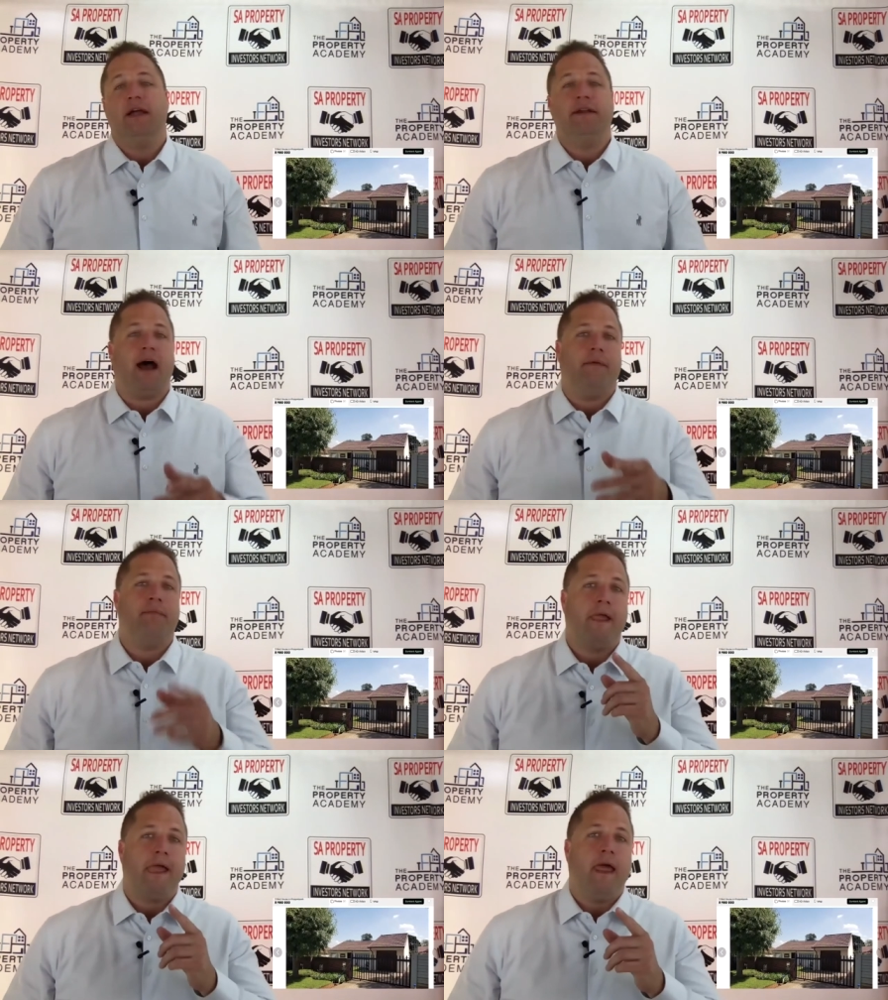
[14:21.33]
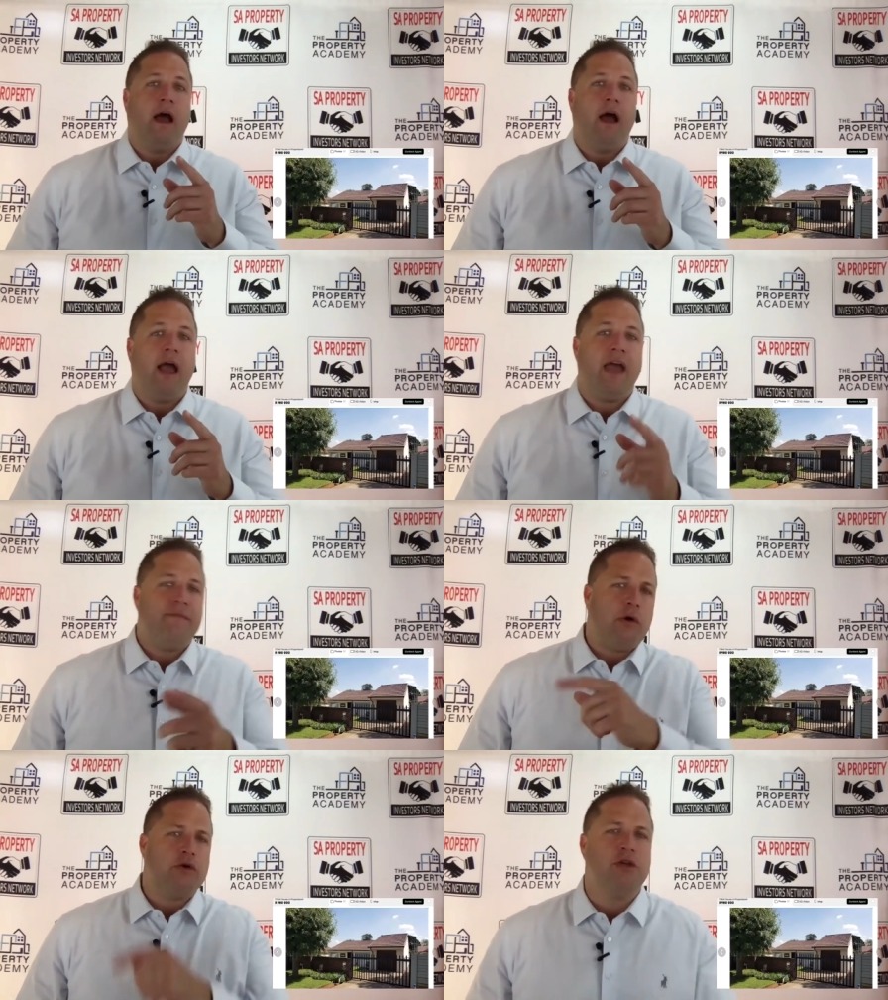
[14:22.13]
Now, if
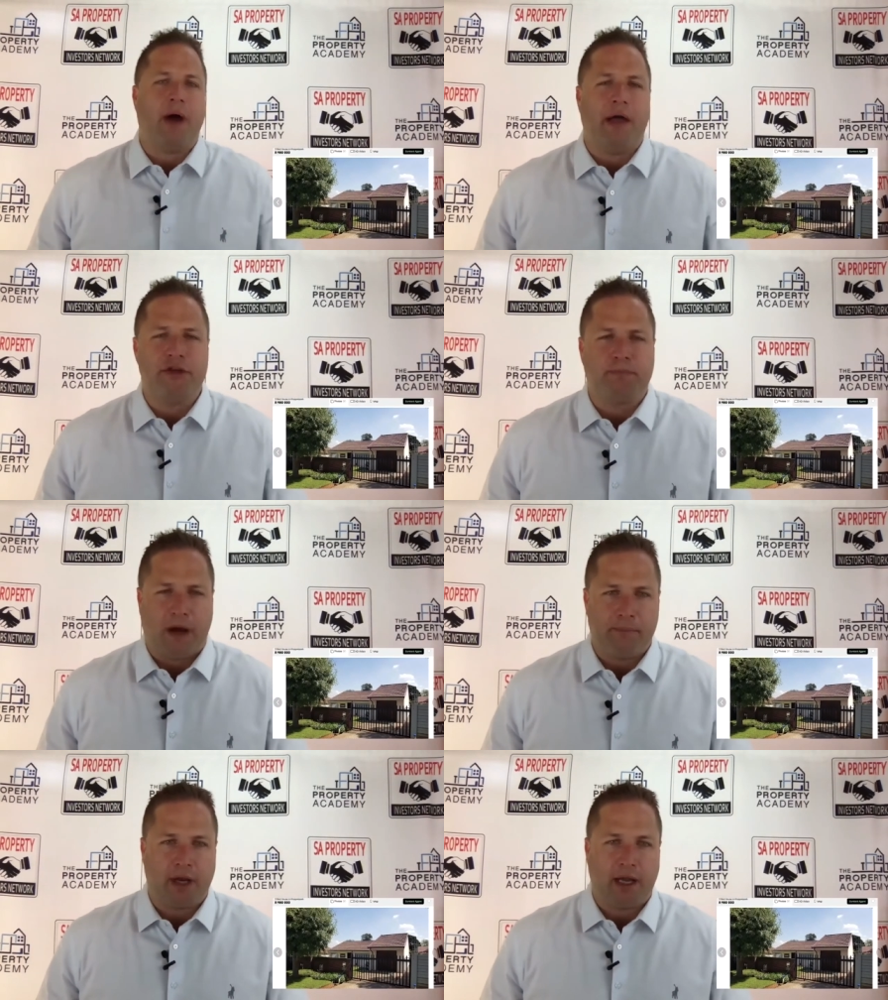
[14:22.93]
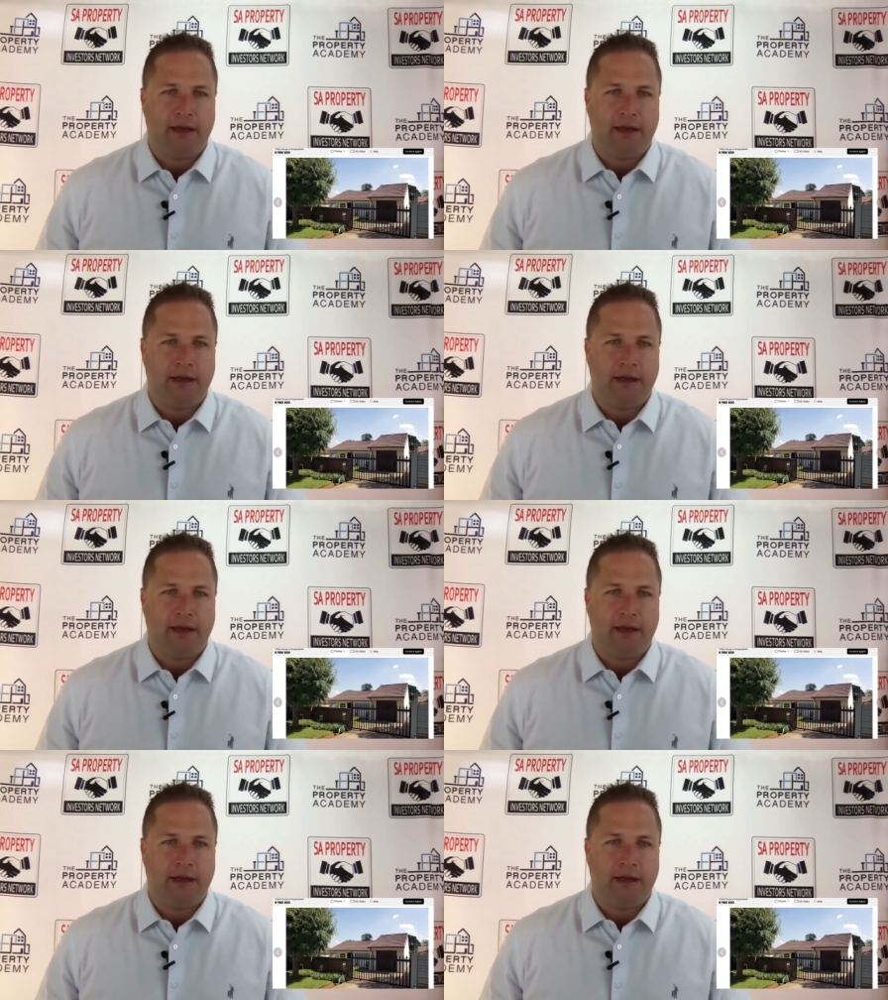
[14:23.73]
I was to buy this property,